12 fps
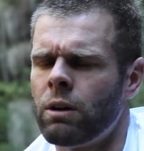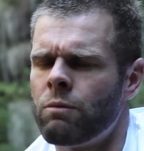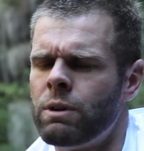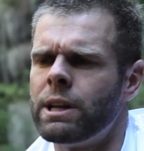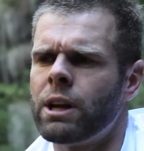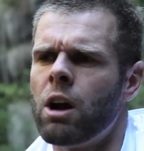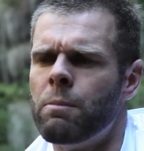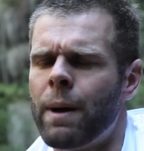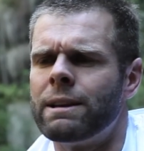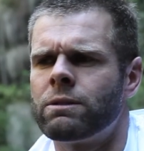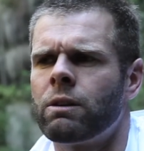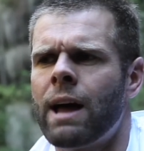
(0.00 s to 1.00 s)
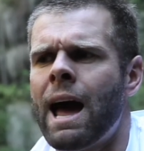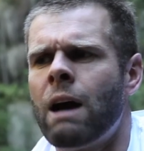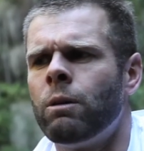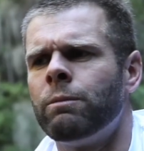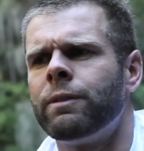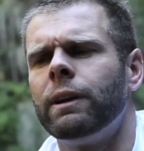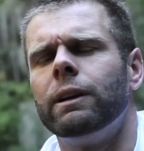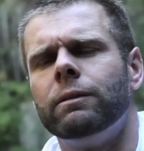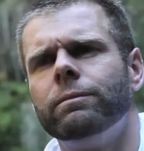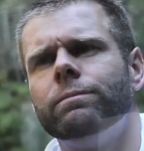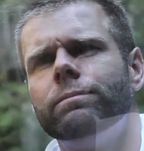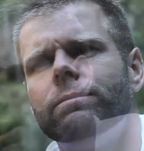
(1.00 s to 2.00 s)
really go based on how I'm feeling.
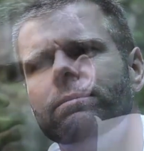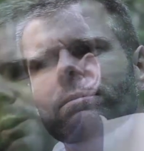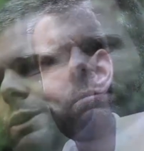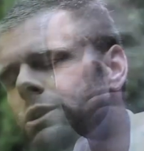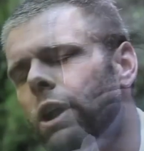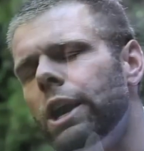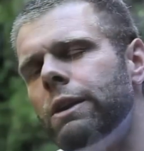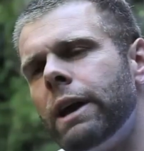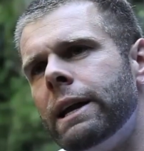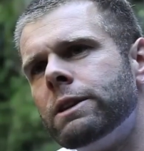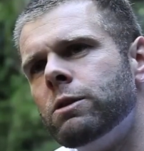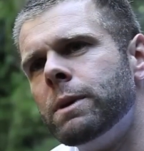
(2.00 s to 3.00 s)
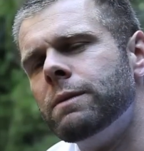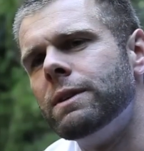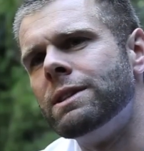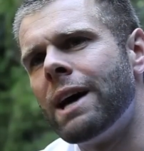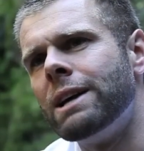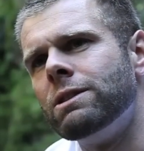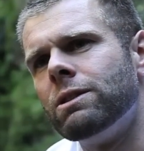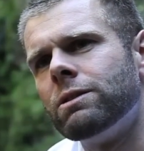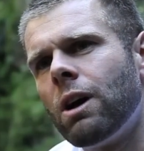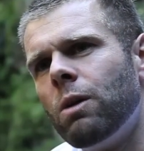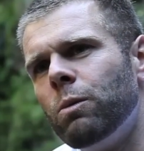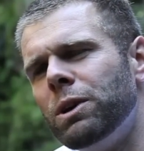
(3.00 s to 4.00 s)
I think you always know you're getting into a bit of a danger
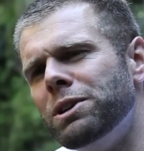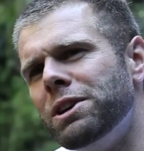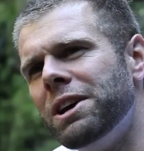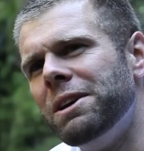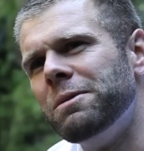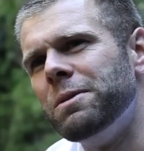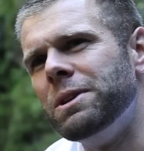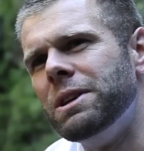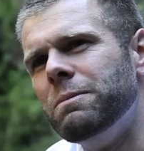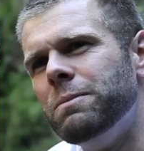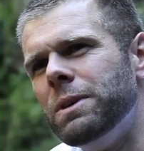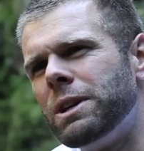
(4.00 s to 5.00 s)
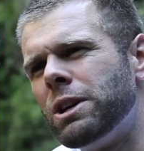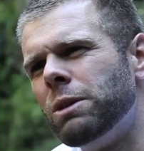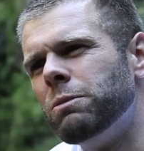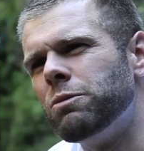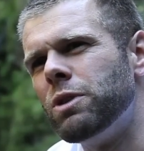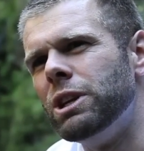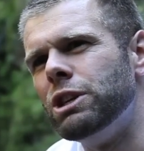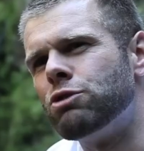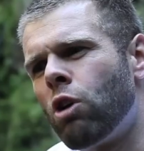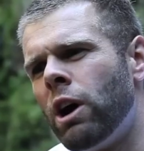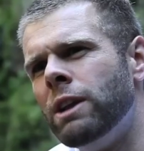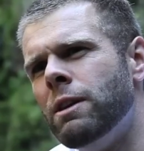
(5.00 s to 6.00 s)
zone when you become really
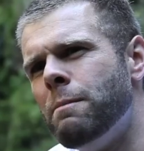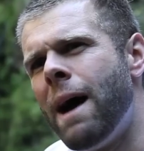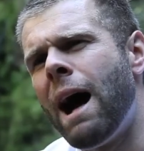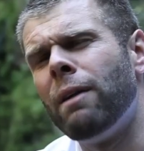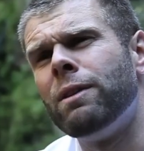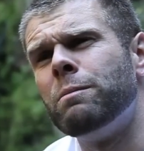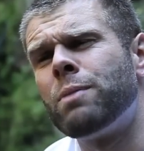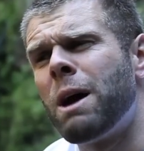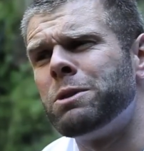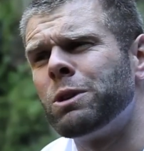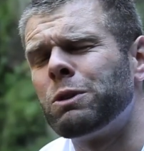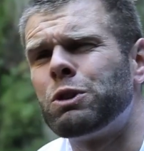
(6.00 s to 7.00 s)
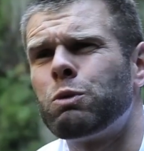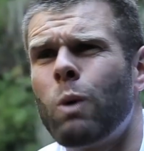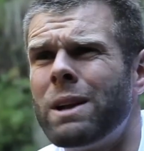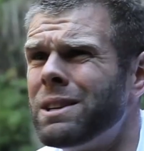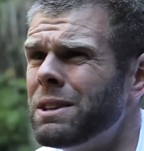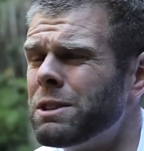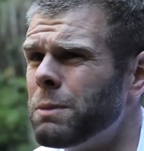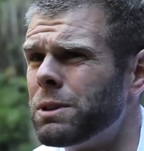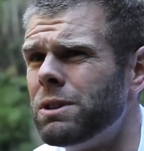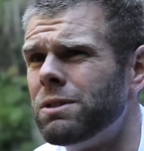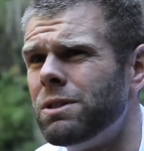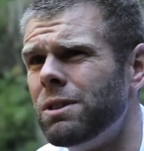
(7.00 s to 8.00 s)
dry in the mouth, and perhaps you're not sweating as
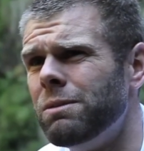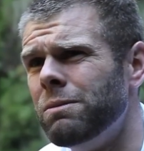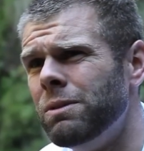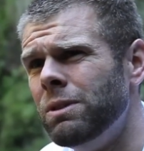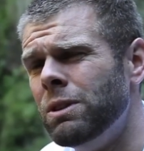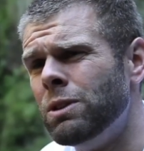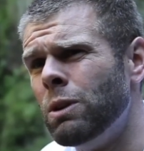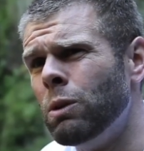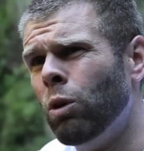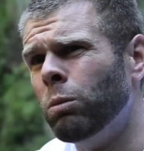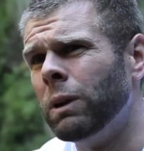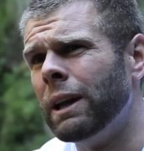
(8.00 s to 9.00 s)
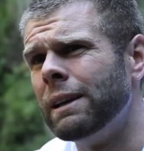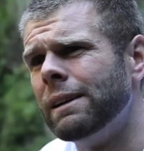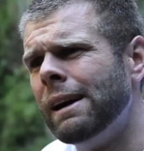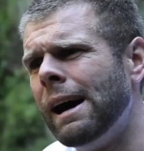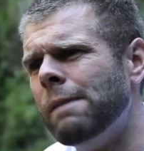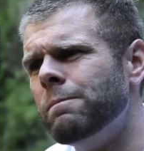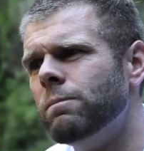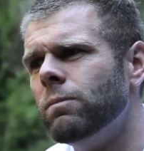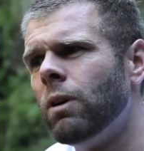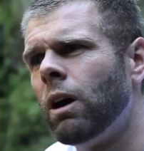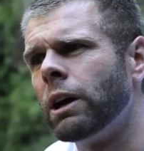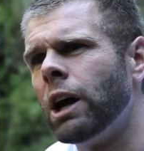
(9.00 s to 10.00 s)
much as you do normally.
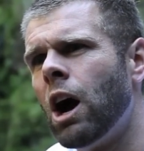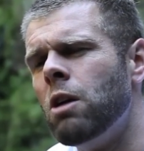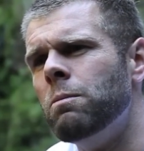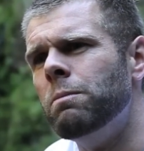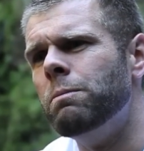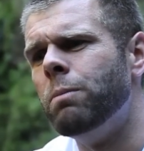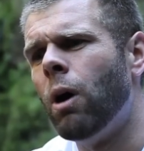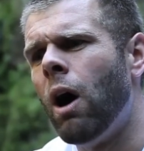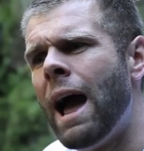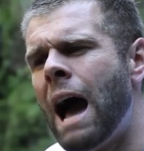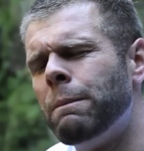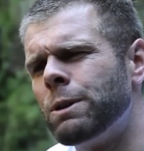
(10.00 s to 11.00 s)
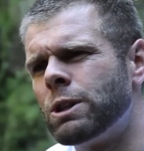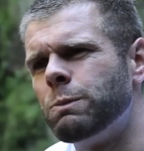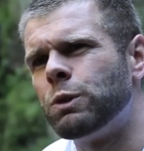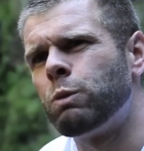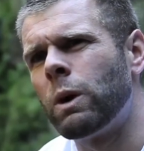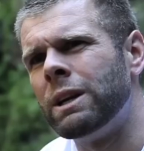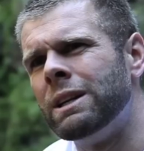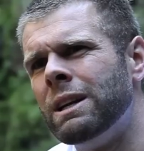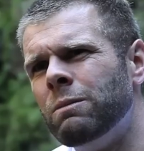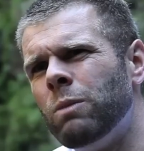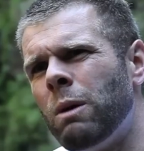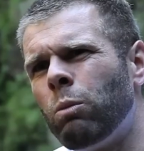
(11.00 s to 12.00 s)
I go by how much I'm sweating and
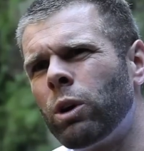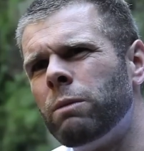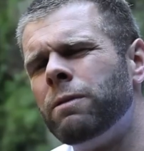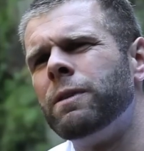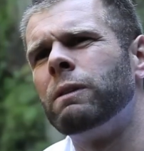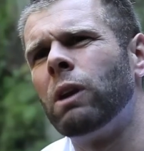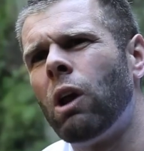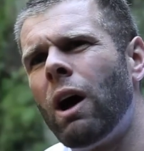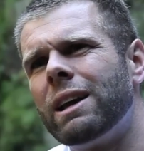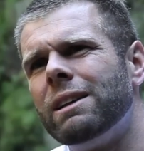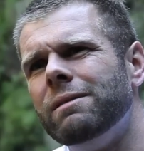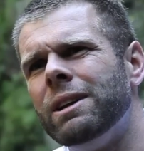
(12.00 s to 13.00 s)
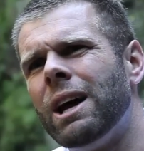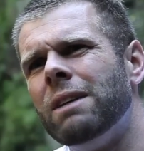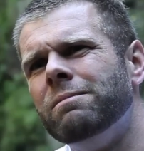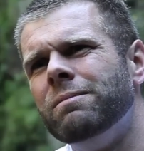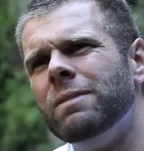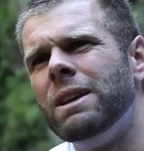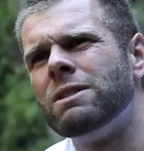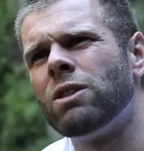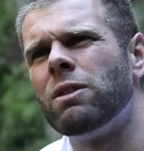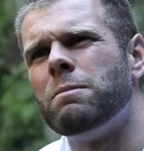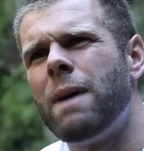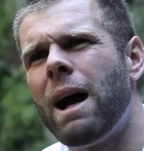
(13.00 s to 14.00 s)
what I'm feeling like, you know,
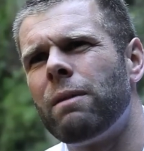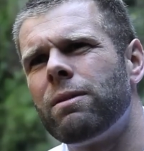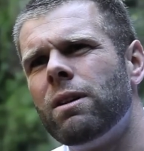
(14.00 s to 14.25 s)
inside the mouth.